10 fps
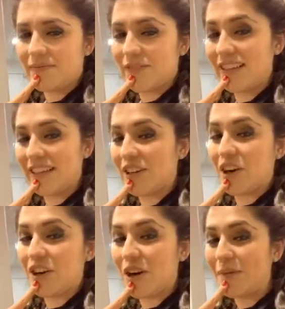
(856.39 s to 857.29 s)
We can like
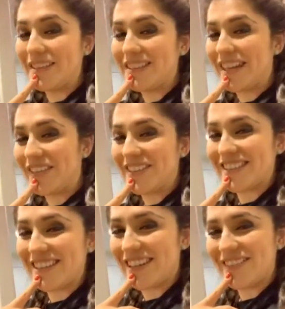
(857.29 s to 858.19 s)
all comment together
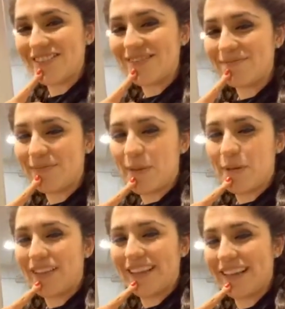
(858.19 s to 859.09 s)
and stuff.
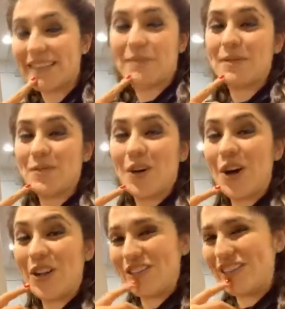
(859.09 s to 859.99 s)
Maybe I'll like accept some
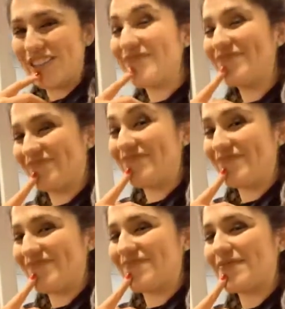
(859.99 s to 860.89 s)
callers.
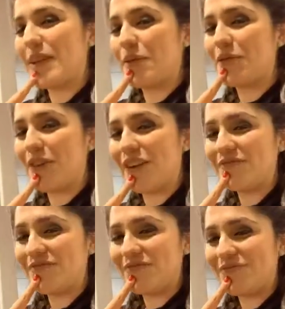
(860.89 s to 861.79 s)
That'd be
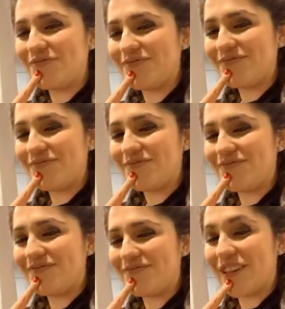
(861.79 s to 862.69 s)
fun.
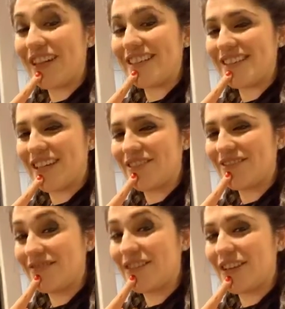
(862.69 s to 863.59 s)
Are you guys
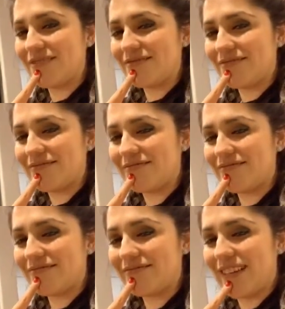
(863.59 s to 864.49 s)
down? No?
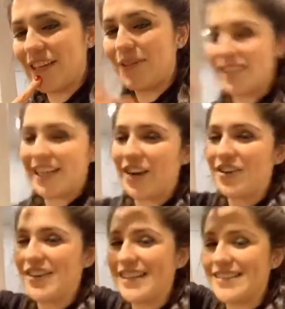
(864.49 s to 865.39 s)
Any
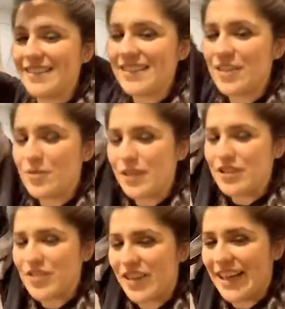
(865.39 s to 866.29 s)
retirees?
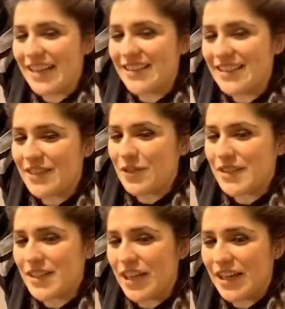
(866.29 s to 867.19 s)
Raise your hand if you're
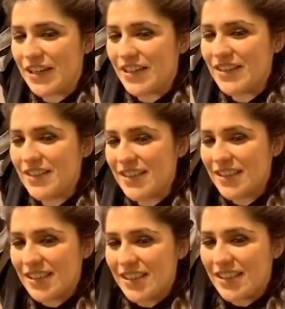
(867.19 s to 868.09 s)
retired
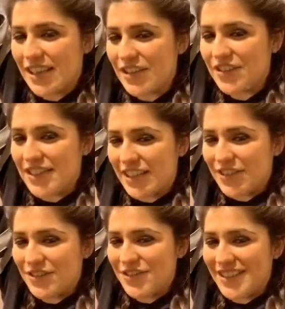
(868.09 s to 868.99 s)
and you're
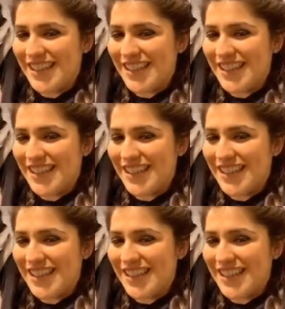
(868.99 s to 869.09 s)
down.